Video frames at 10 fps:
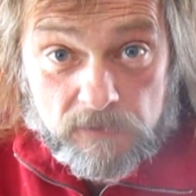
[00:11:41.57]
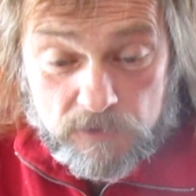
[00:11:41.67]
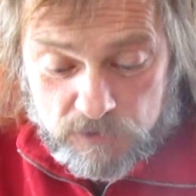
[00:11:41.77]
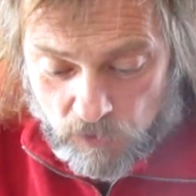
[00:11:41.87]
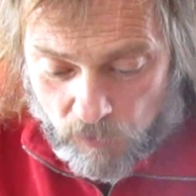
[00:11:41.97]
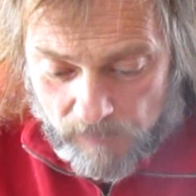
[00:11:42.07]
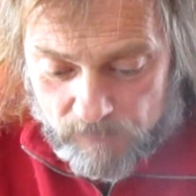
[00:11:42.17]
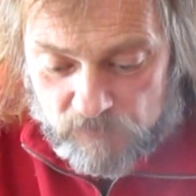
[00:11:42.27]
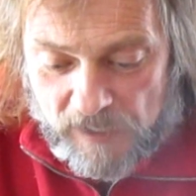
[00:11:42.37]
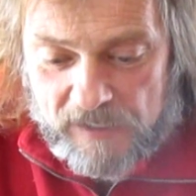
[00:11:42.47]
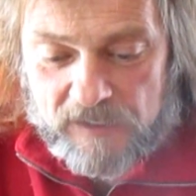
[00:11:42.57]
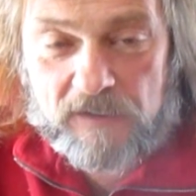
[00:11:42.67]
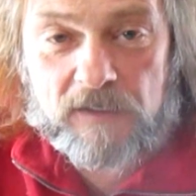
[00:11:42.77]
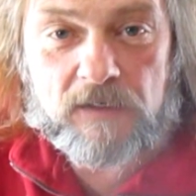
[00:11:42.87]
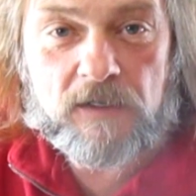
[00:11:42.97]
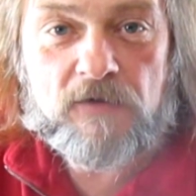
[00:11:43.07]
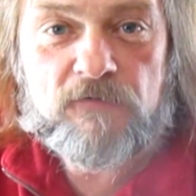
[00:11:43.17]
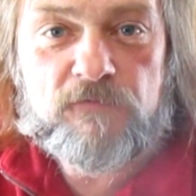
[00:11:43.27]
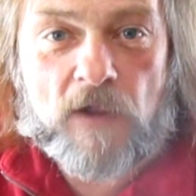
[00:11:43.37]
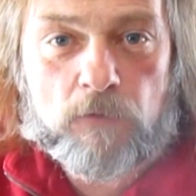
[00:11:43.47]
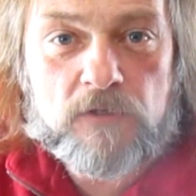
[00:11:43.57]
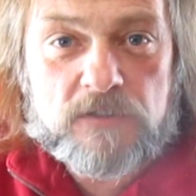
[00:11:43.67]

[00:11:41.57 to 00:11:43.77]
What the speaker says: So I'm taking it very